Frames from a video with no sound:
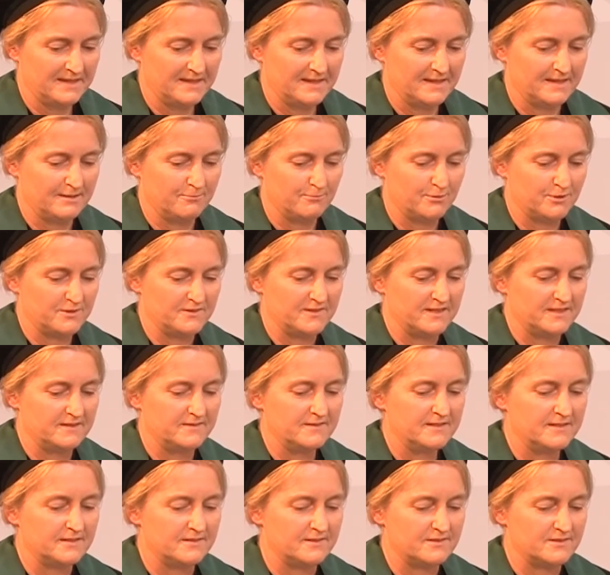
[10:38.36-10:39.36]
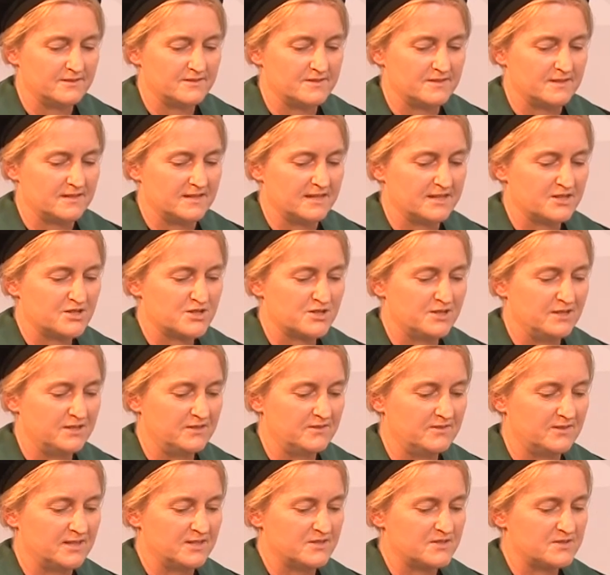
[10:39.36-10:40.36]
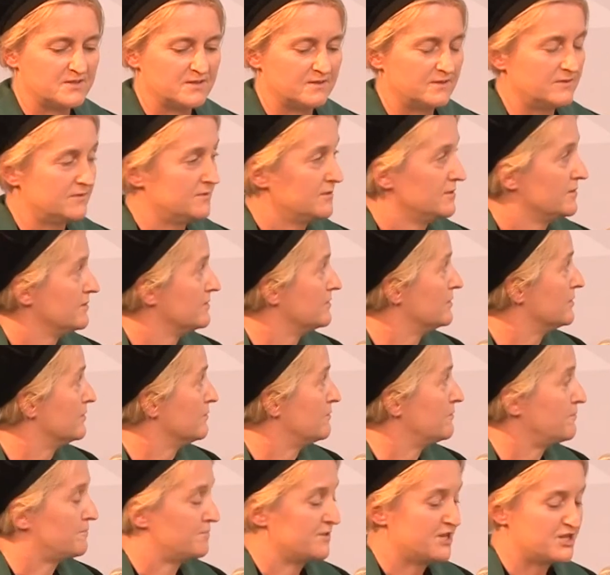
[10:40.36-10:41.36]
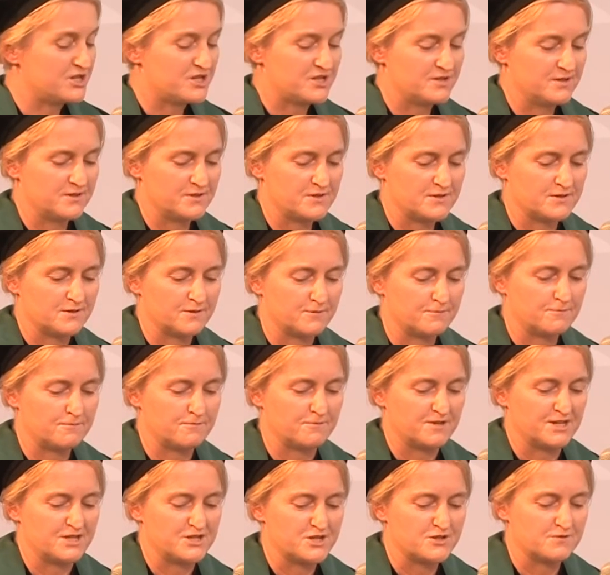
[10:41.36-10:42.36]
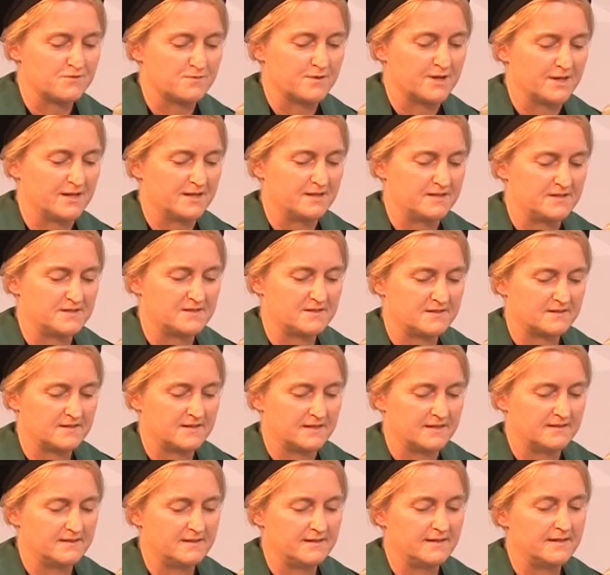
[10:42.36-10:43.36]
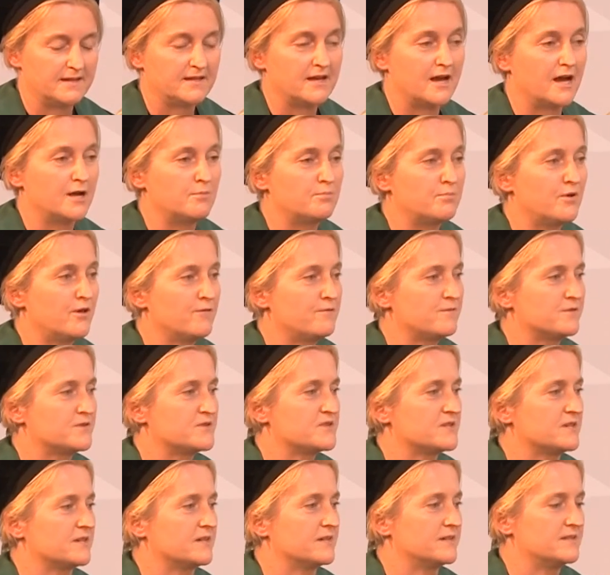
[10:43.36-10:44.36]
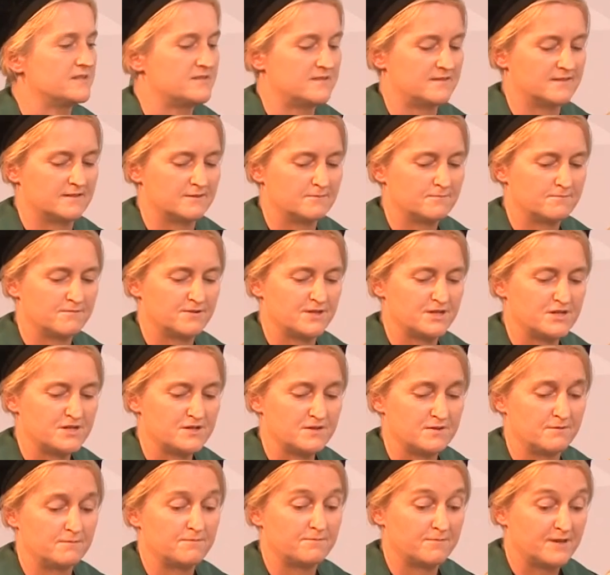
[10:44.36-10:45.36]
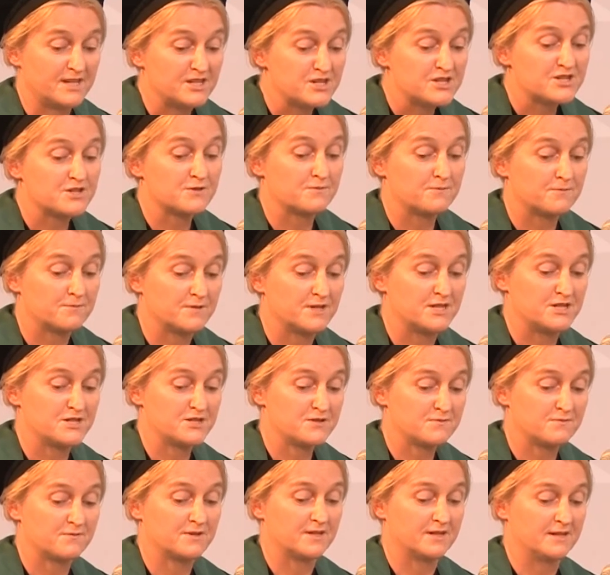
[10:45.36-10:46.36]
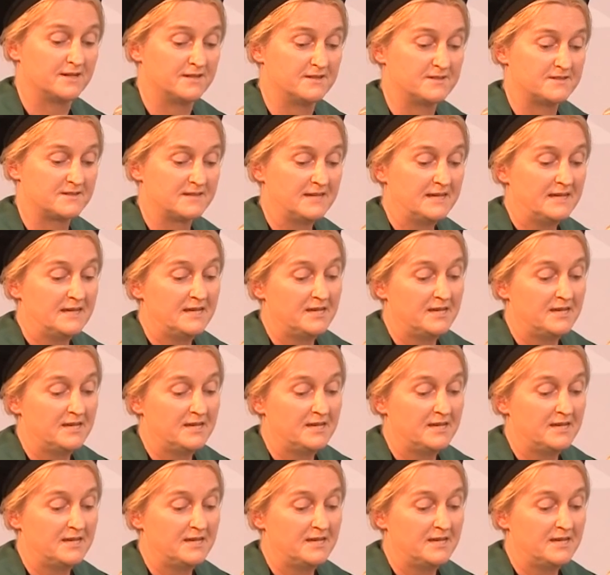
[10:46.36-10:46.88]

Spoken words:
And what they did is they actually tested the freshness of French fries, and they hypothesized that fresh French fries